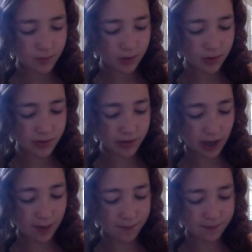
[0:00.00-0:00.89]
So, yeah.
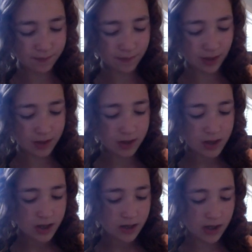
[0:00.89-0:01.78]

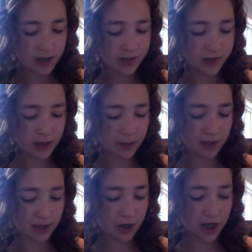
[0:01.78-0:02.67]
Next is lip
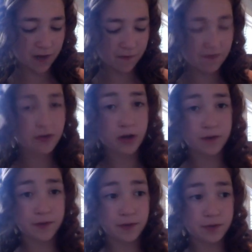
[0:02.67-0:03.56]
liner, and I've never
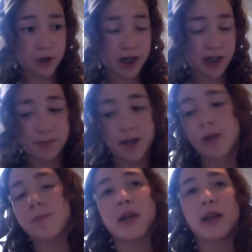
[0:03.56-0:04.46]
ever tried lip
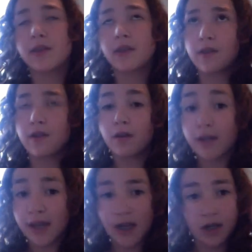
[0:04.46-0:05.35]
liner besides the little
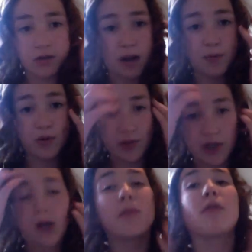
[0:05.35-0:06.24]
kid crappy ones
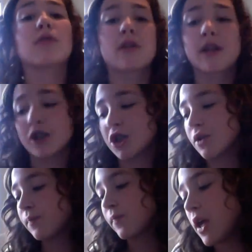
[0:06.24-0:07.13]
that come in a little
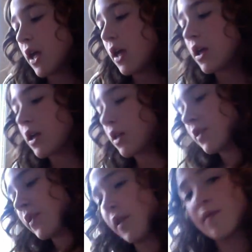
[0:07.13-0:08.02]
collection.
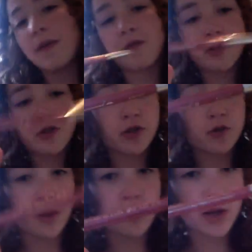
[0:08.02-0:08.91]
So it's my first little
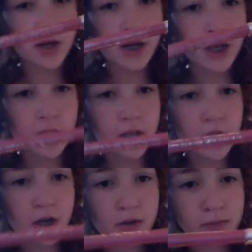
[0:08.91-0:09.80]
real one, and you
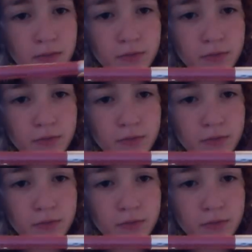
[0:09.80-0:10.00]
know,